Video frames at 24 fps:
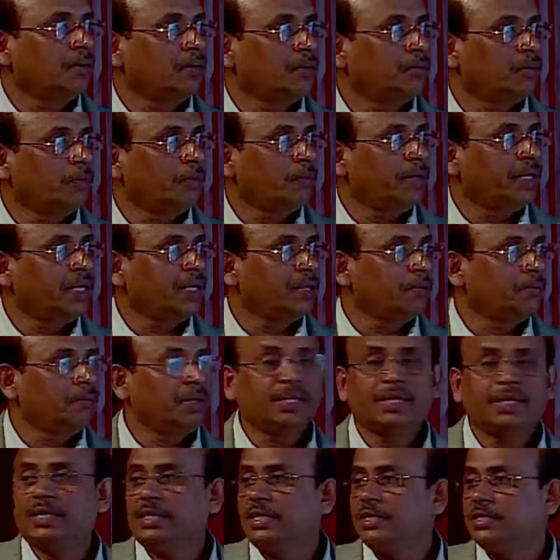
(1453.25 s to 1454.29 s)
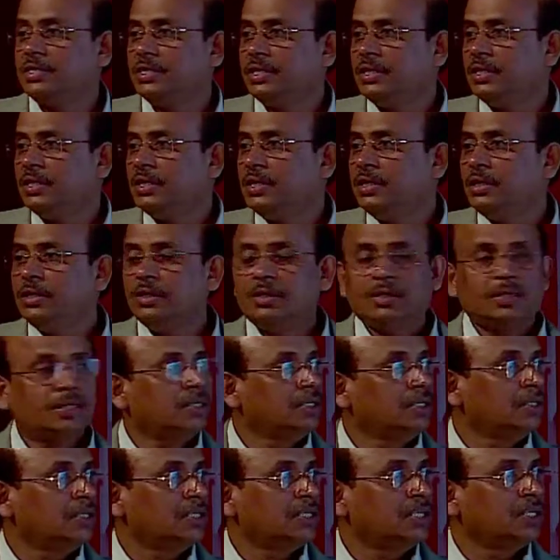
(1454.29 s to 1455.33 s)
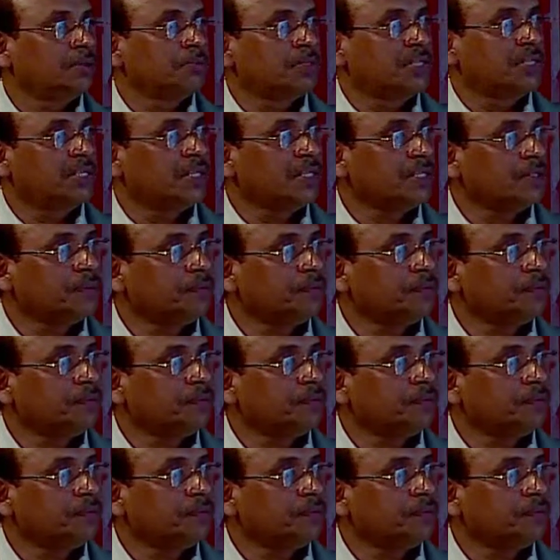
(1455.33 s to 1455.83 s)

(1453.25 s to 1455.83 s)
momentum and energy terms here.